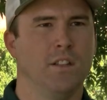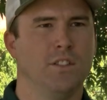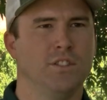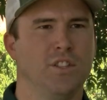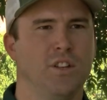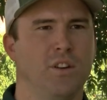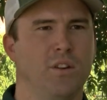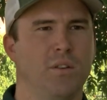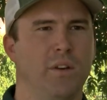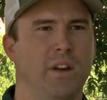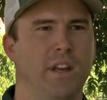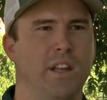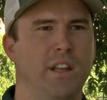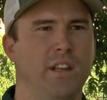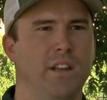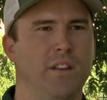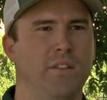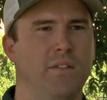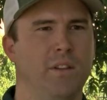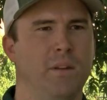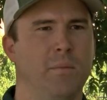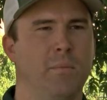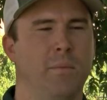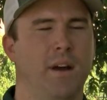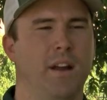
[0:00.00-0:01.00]
So any
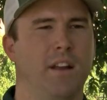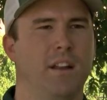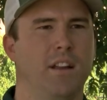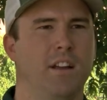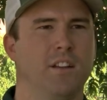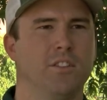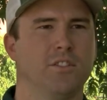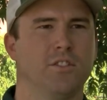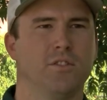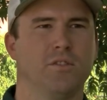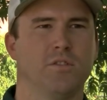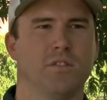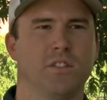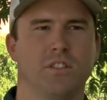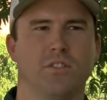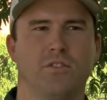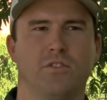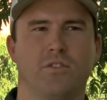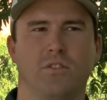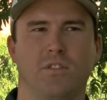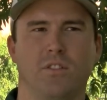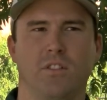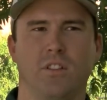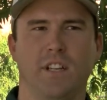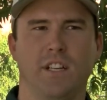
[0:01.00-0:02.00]
of the biological
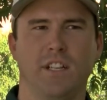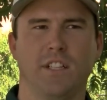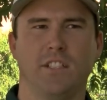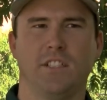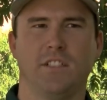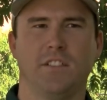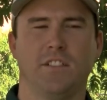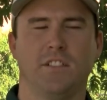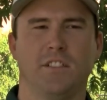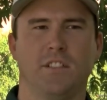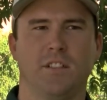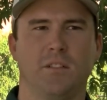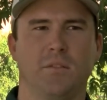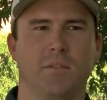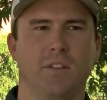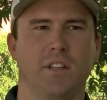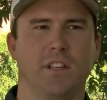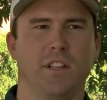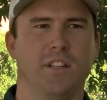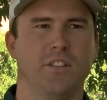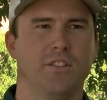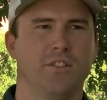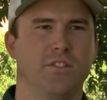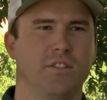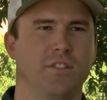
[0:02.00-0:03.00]
control agents that
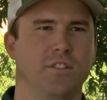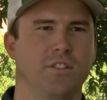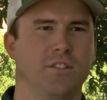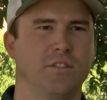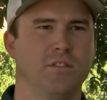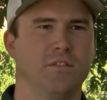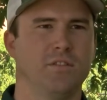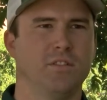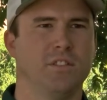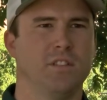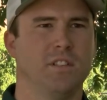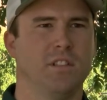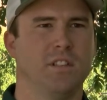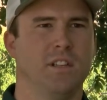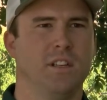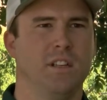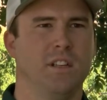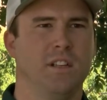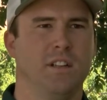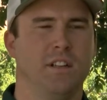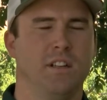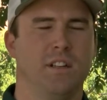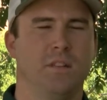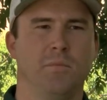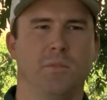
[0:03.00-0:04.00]
we introduce,
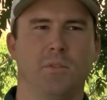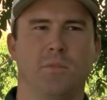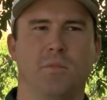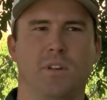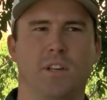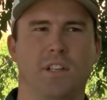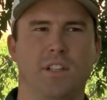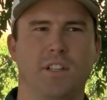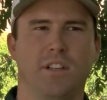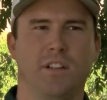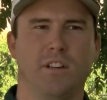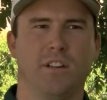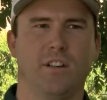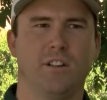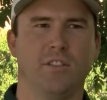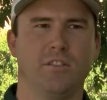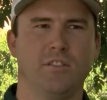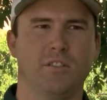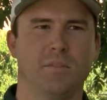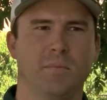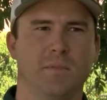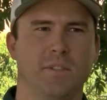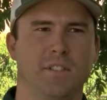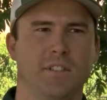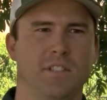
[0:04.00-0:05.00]
number one, they're
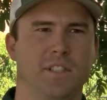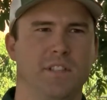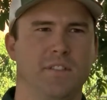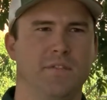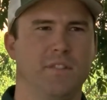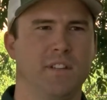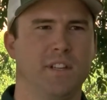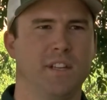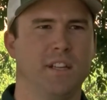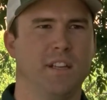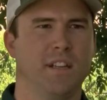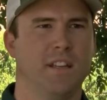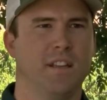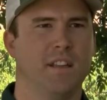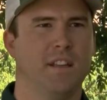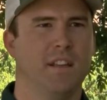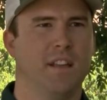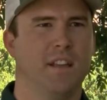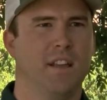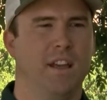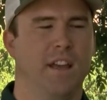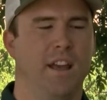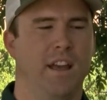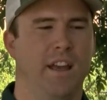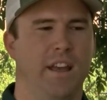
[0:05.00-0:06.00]
host specific.
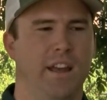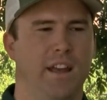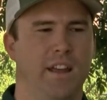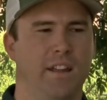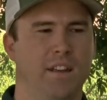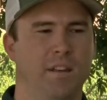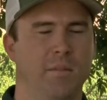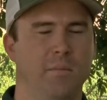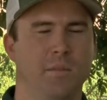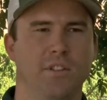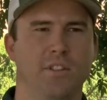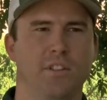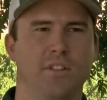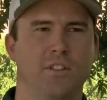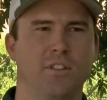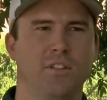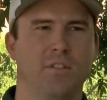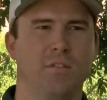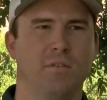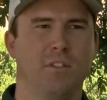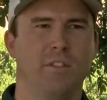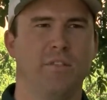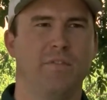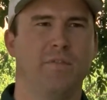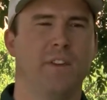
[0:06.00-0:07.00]
And number
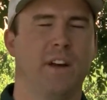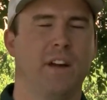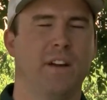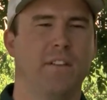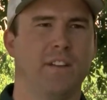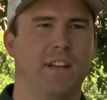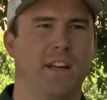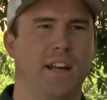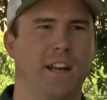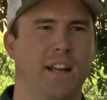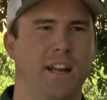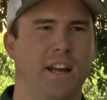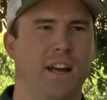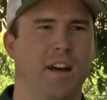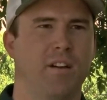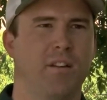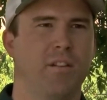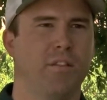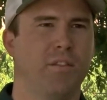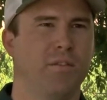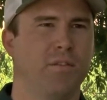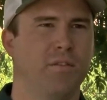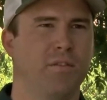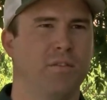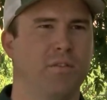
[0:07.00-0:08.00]
two, we found that
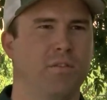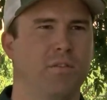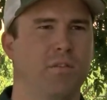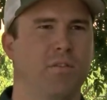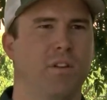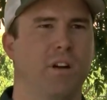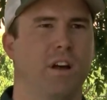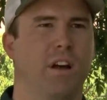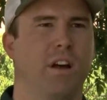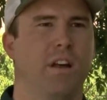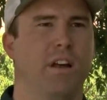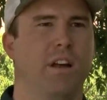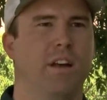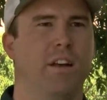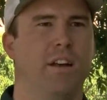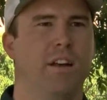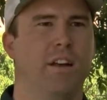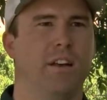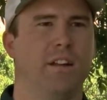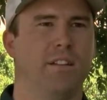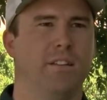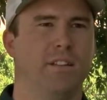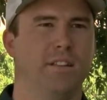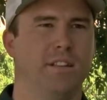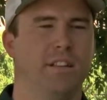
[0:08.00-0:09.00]
out through
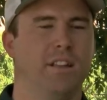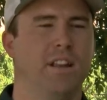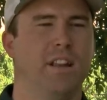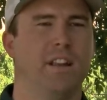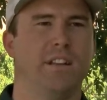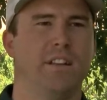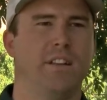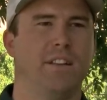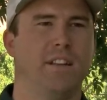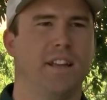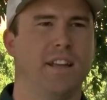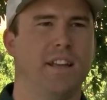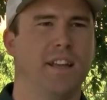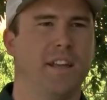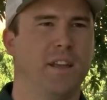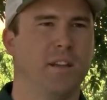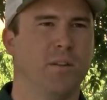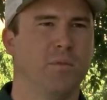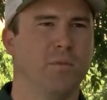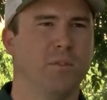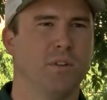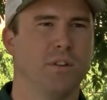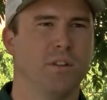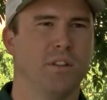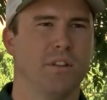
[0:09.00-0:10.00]
uh, a
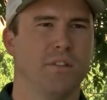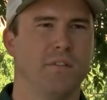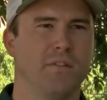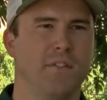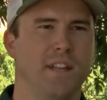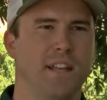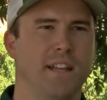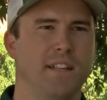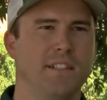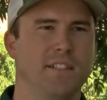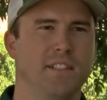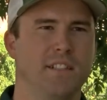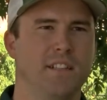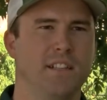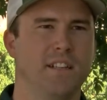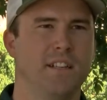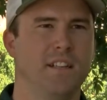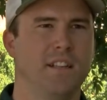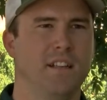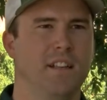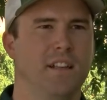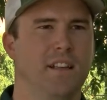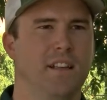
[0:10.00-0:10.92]
decade worth of testing,